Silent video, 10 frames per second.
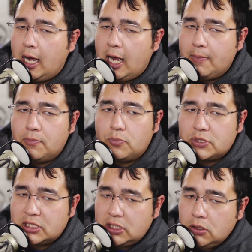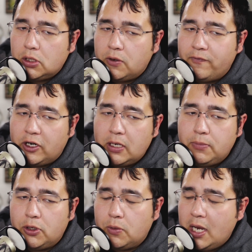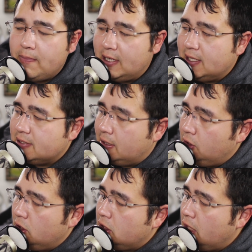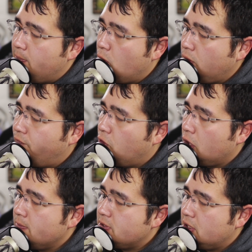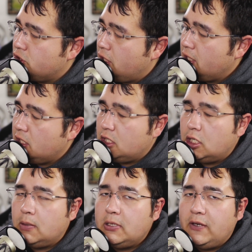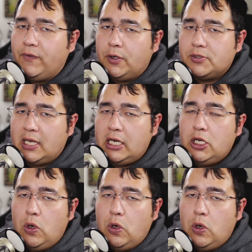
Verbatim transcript: I'm still very blown away, because I looked up old forums and tried to determine if there was any